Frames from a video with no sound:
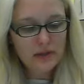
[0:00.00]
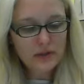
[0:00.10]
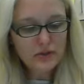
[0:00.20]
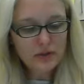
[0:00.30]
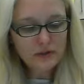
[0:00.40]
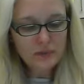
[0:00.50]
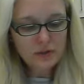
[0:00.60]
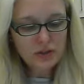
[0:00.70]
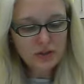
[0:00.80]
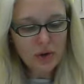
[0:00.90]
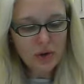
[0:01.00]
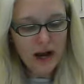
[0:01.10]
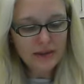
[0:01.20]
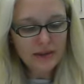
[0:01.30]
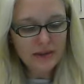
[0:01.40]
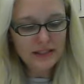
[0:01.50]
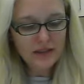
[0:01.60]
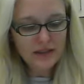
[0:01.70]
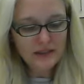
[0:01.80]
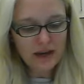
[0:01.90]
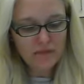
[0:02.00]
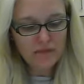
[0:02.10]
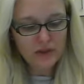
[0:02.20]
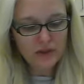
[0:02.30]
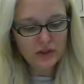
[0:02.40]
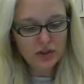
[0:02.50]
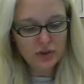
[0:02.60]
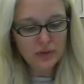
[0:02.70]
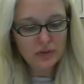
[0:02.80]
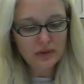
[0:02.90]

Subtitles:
The drifts were so high that deer escaped from the zoo.